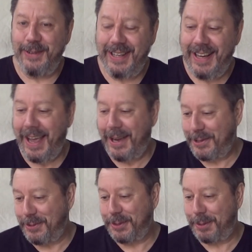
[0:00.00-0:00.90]
doing the
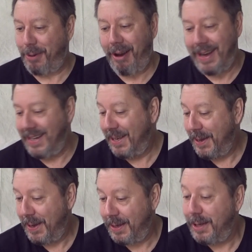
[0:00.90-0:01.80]
actual spraying.
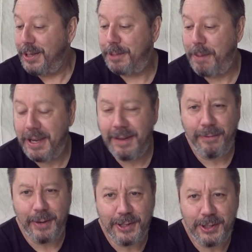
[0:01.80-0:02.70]
Speaking of
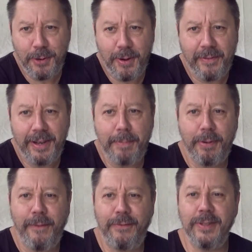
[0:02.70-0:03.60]
which, do you have any
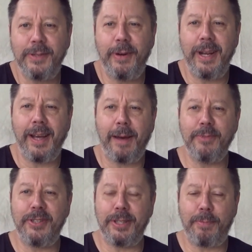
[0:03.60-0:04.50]
preference when it
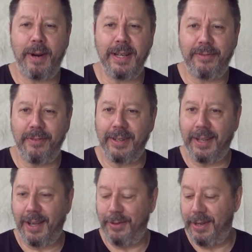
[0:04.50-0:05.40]
comes to sprays for
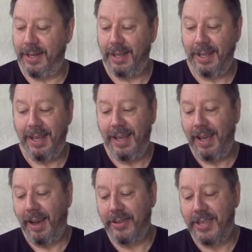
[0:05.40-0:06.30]
undercoating?
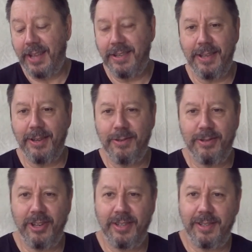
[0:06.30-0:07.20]
I tend to use
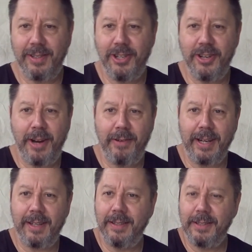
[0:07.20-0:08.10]
just generic
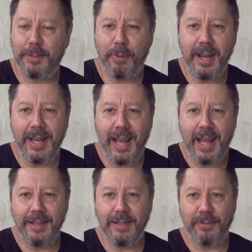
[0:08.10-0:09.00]
spray
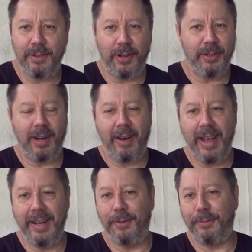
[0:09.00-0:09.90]
cans
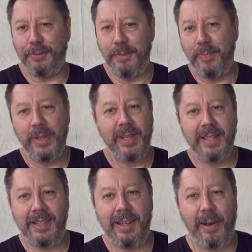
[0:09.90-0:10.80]
online or from
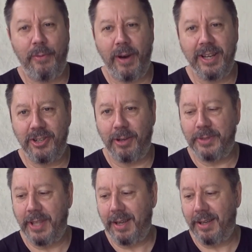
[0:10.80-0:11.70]
DIY shops,
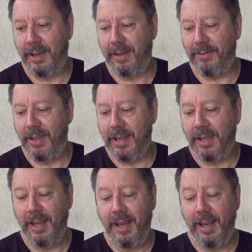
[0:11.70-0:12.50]
that kind of thing.